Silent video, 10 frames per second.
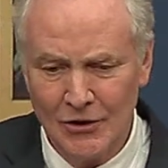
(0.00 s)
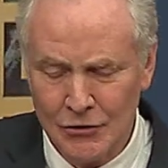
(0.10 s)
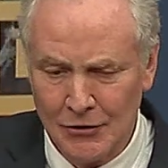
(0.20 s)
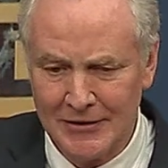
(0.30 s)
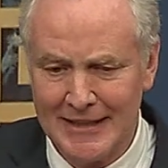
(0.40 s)

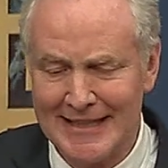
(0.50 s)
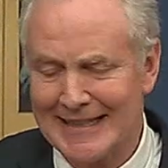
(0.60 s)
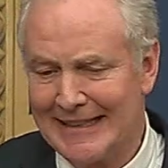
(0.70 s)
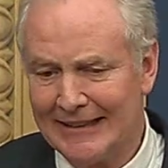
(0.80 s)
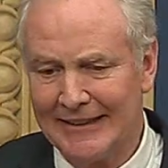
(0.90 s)
took this
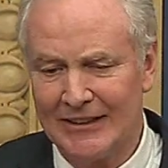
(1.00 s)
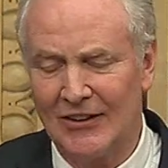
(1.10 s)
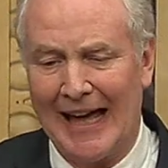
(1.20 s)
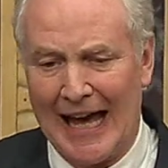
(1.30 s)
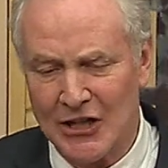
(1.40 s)
illegal
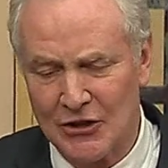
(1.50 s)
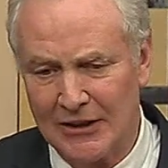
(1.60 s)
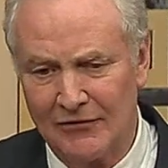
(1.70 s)
action in